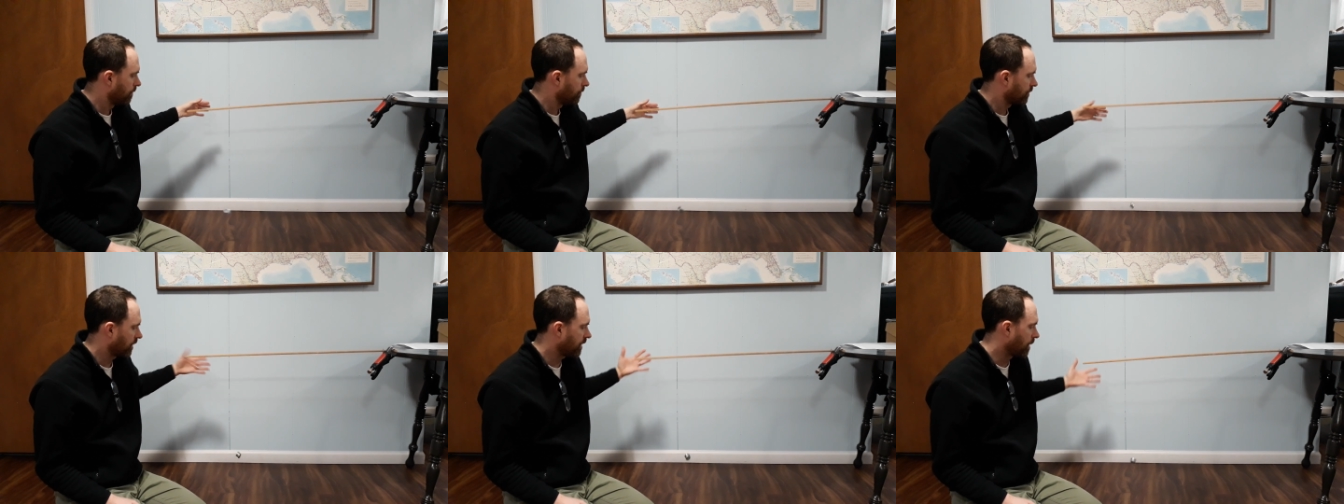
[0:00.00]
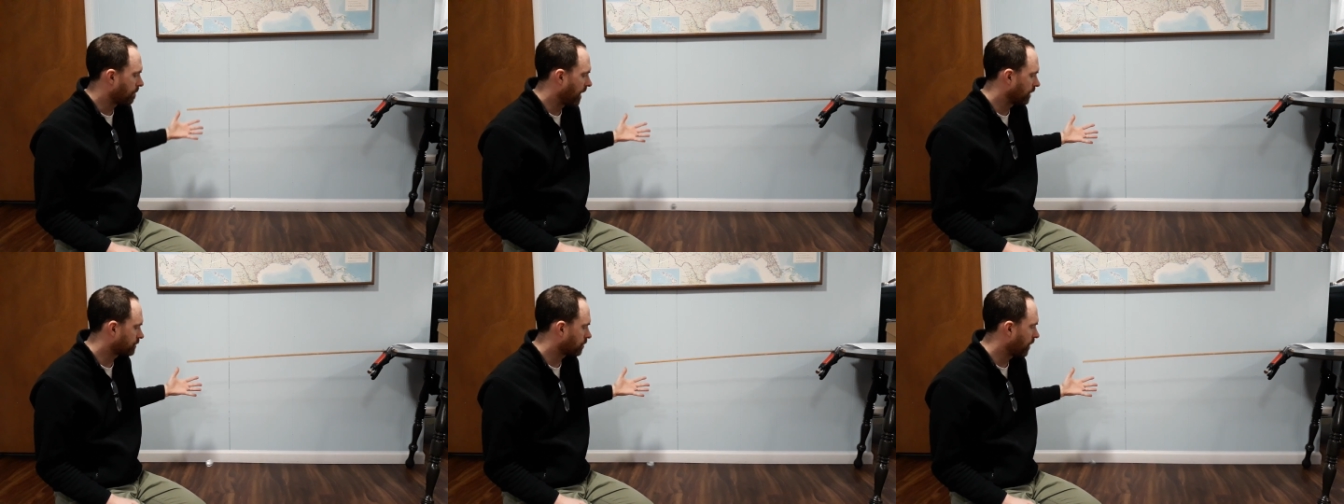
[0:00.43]
Okay, they
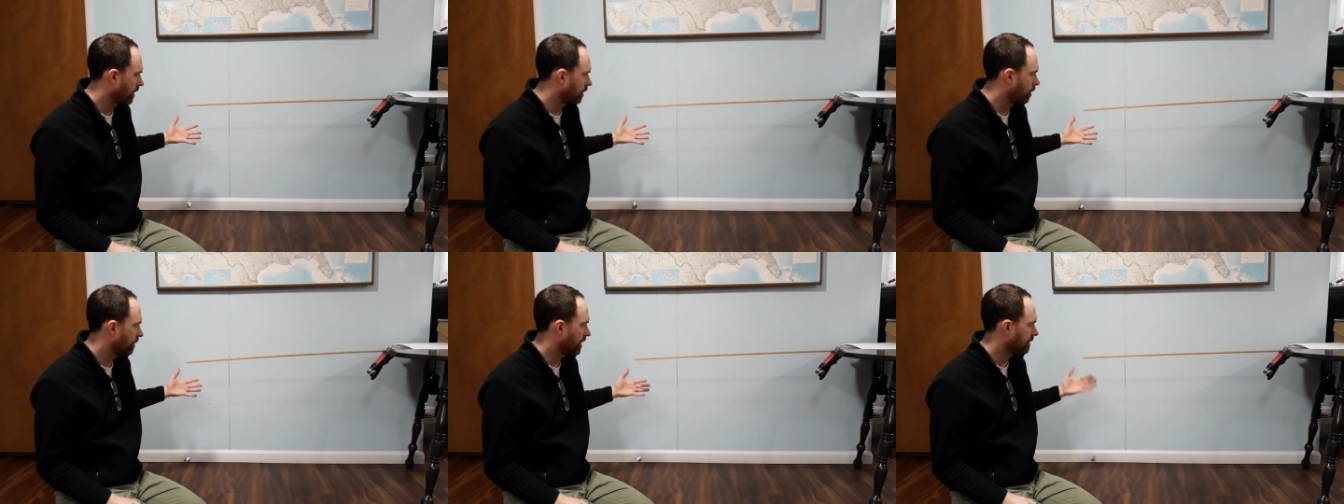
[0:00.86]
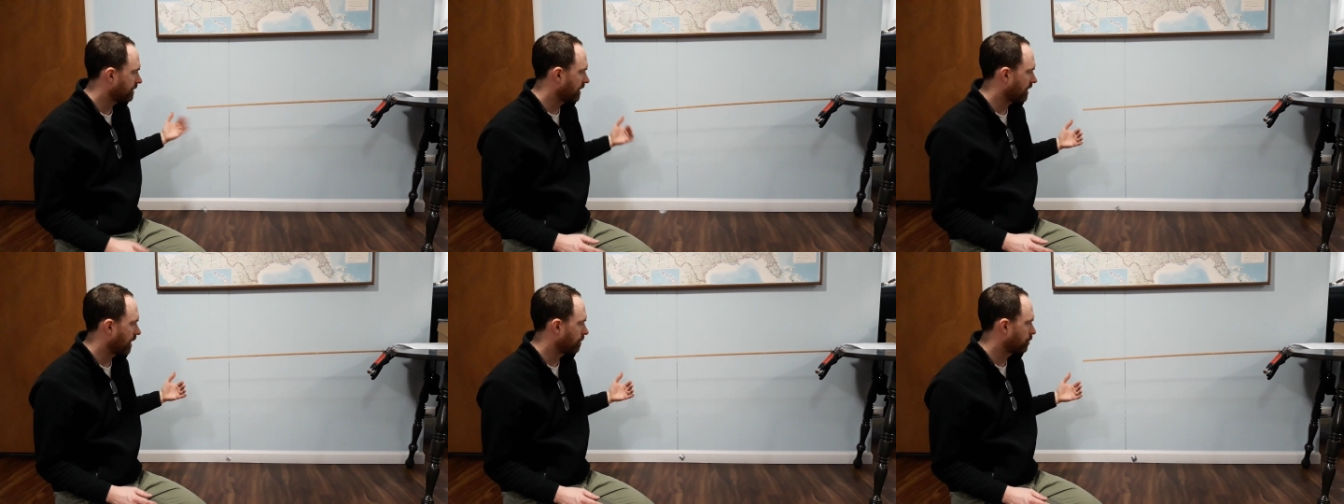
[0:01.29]
bounced around a little bit, they
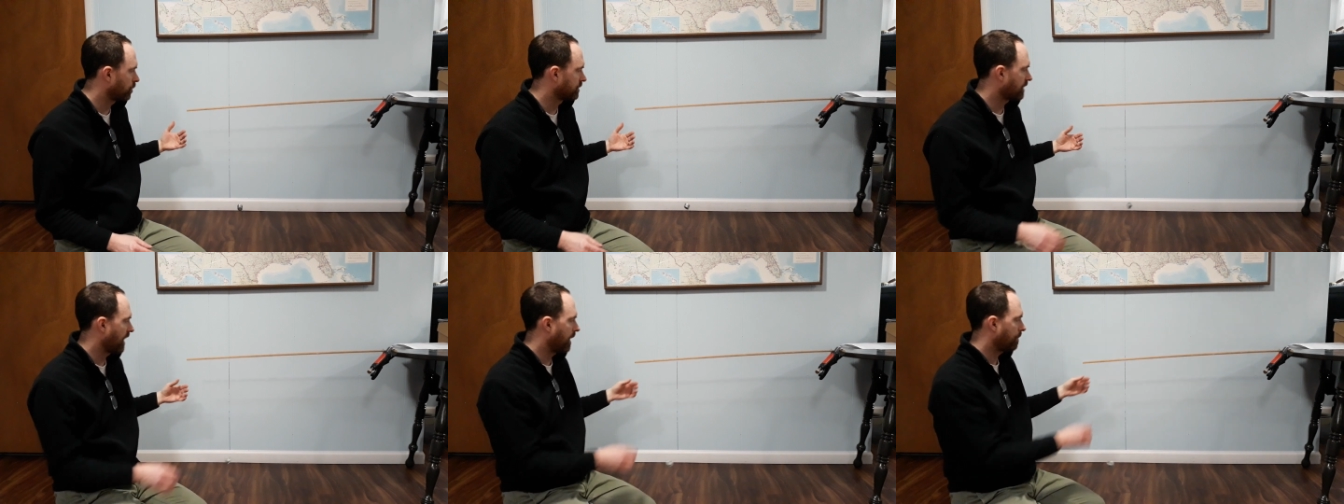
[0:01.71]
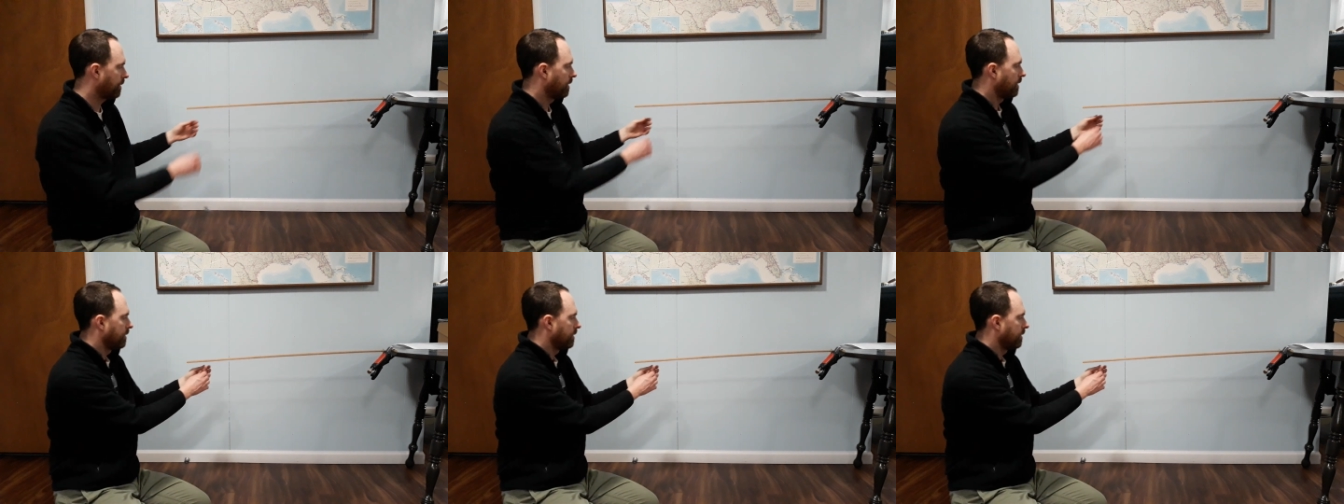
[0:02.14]
came to a stop.